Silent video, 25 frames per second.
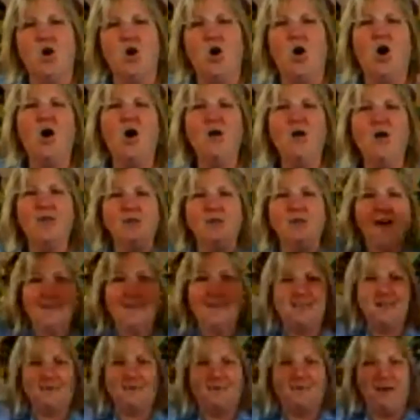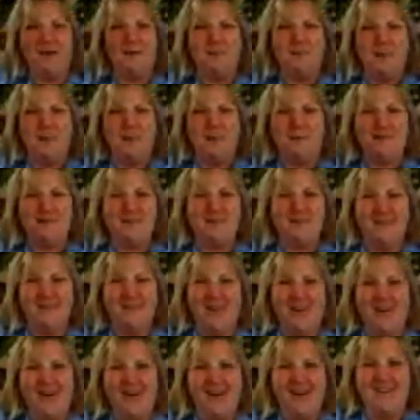all the lights at Fenway were still
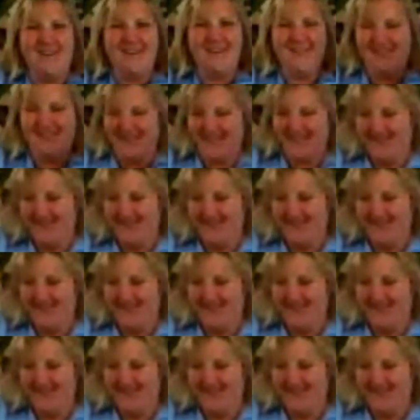on,